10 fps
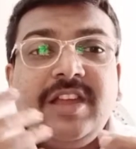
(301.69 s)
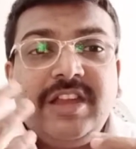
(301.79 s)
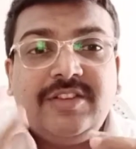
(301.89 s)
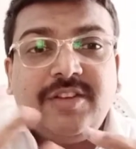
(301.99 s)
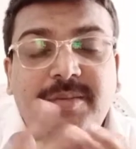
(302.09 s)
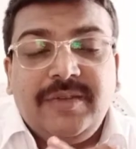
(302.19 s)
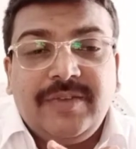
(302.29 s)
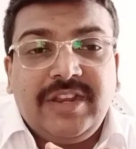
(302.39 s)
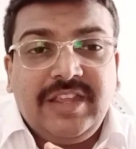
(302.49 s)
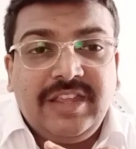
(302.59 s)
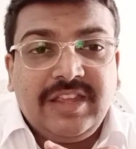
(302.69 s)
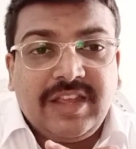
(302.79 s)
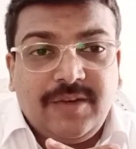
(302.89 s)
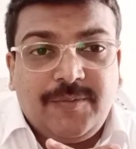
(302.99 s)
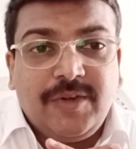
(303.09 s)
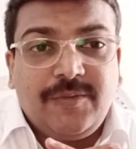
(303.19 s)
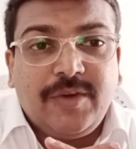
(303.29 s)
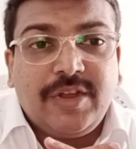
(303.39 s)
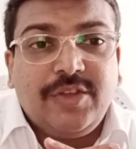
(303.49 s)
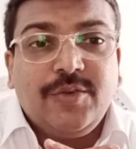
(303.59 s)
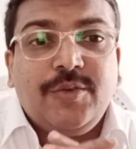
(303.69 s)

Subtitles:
it will be very helpful for you